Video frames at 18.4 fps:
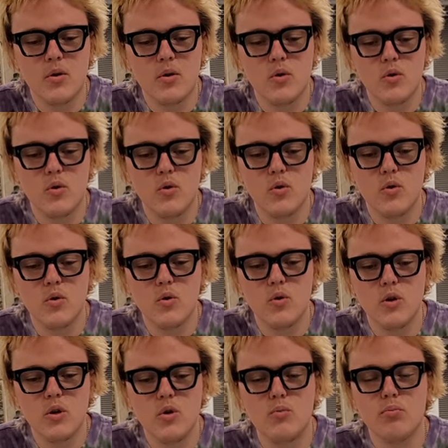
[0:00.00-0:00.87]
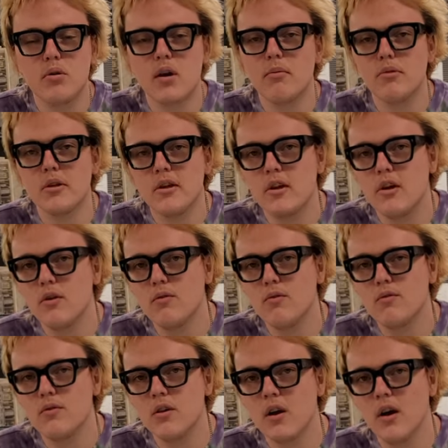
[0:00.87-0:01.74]
who you probably know
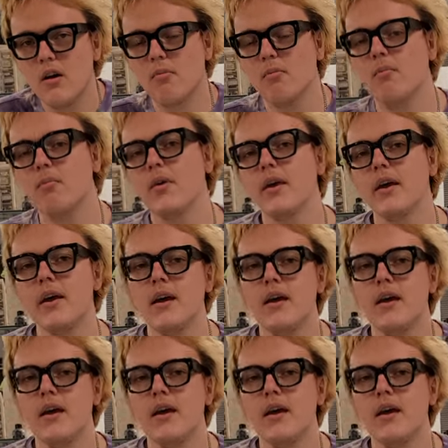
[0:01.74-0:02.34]
from